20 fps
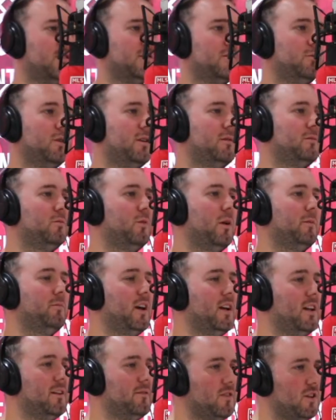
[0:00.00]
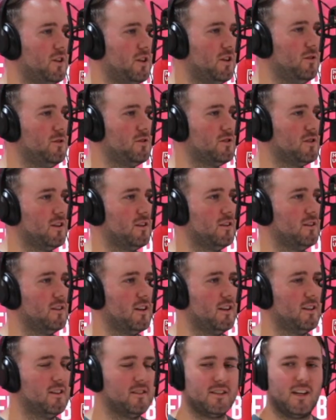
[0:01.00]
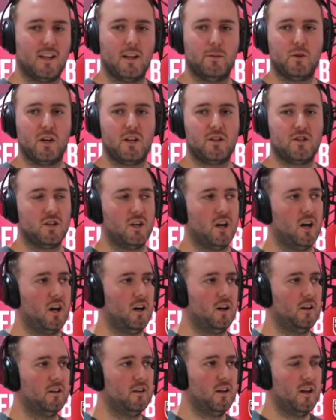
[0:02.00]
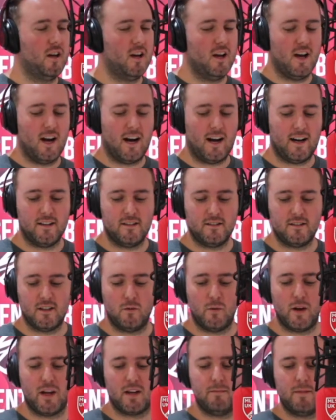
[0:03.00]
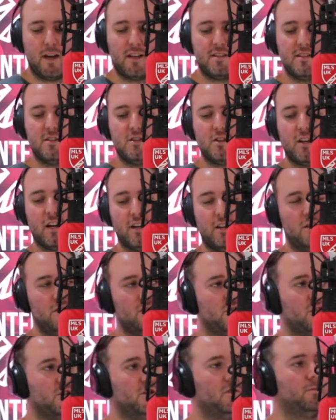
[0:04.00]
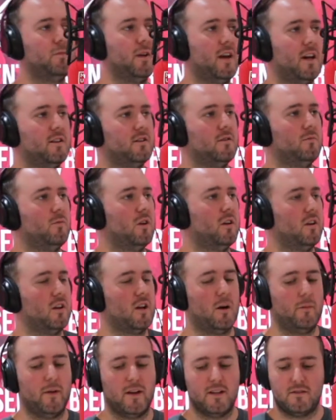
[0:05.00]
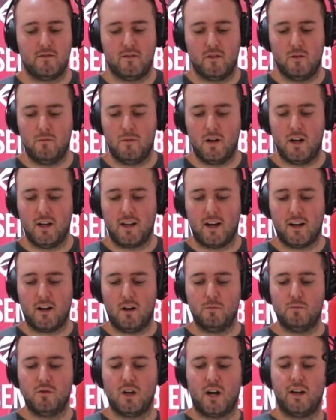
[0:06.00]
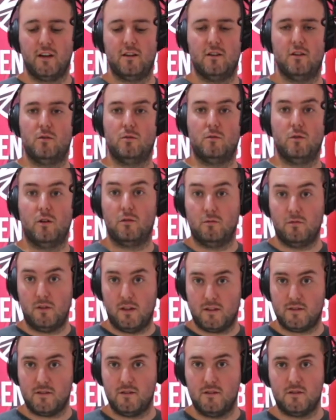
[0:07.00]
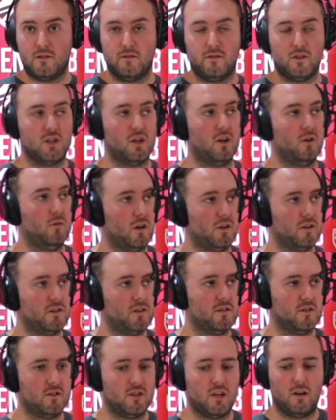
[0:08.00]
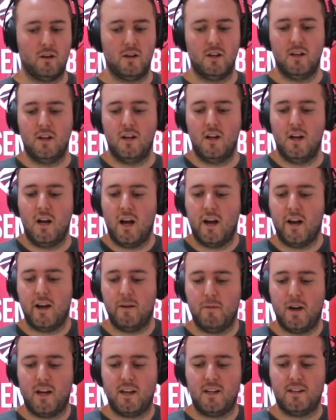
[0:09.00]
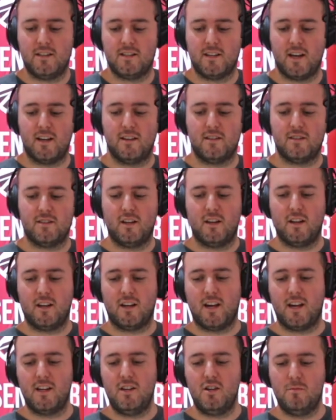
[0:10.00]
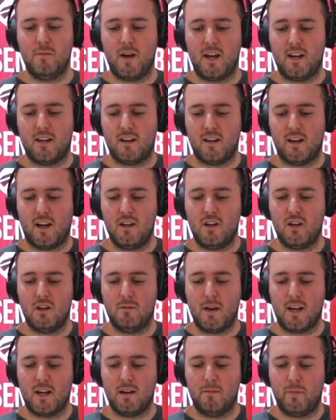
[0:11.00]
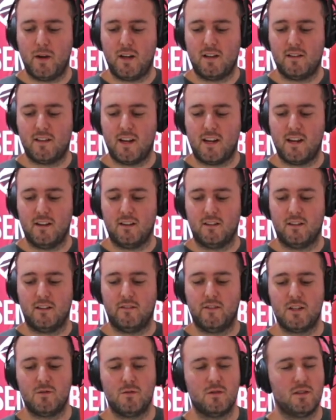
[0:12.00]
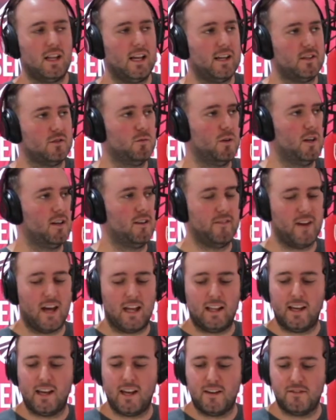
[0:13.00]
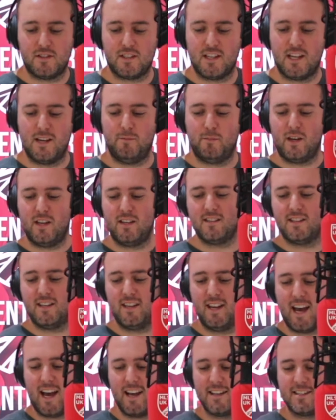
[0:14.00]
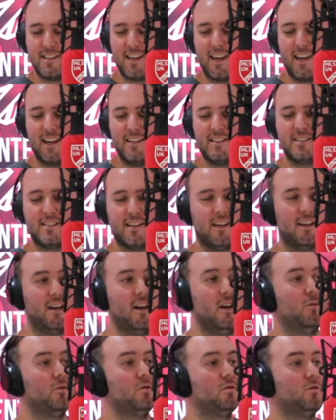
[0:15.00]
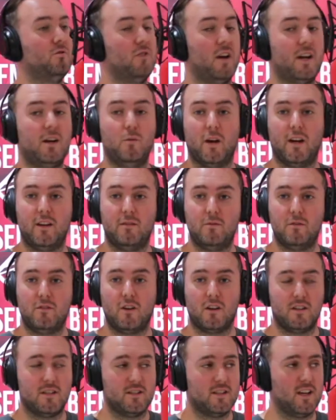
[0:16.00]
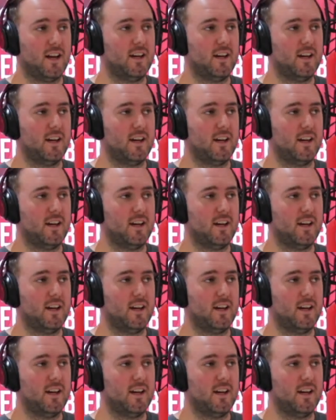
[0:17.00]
we played it for Houston, the Celebration Horn, and we had a message on our YouTube page on one of the comments from a guy called Brian who listens to the show and watches the show, and he said, are you going to make a big deal? This was last week of LAFC beating SKC, which is a great win, we've got to say.